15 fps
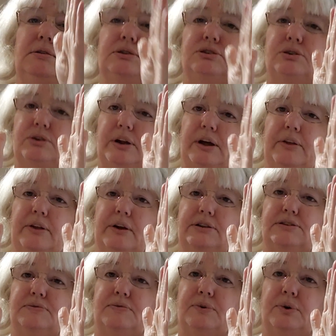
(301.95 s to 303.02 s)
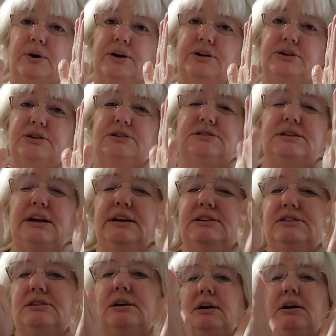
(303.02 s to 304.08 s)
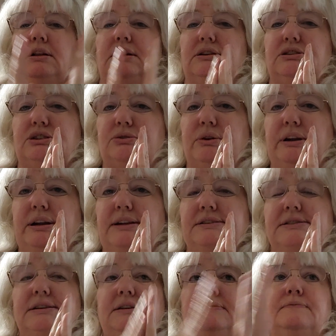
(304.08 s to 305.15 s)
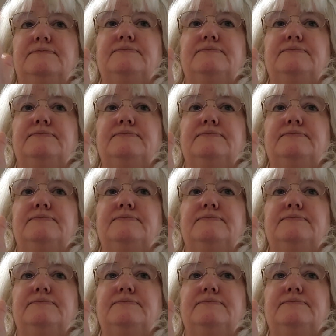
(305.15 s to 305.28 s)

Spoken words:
see, now that's 4 inches. Say let's do it easy.